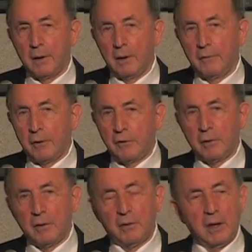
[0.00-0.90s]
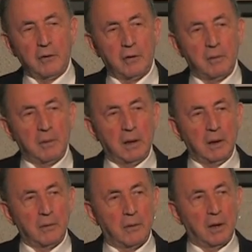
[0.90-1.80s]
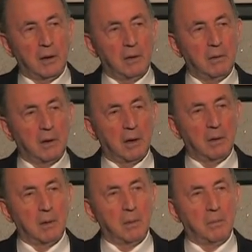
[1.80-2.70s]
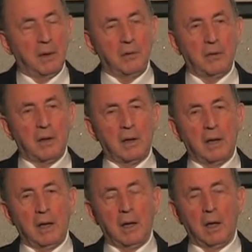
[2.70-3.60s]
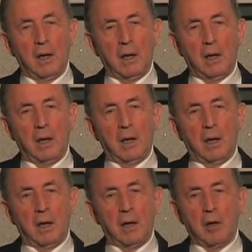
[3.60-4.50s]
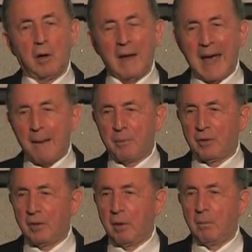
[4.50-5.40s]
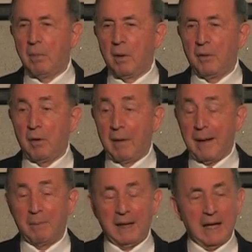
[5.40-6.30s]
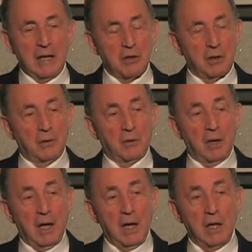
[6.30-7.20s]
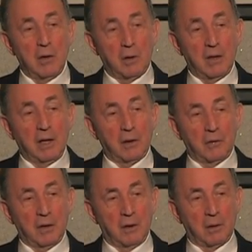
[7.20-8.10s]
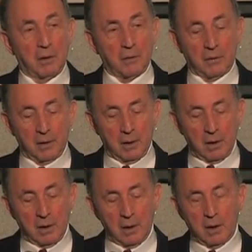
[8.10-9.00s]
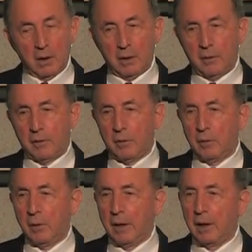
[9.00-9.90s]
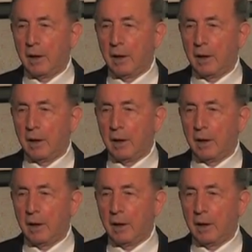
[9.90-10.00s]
Virtualization means that you can basically collapse both your applications and your data centers through a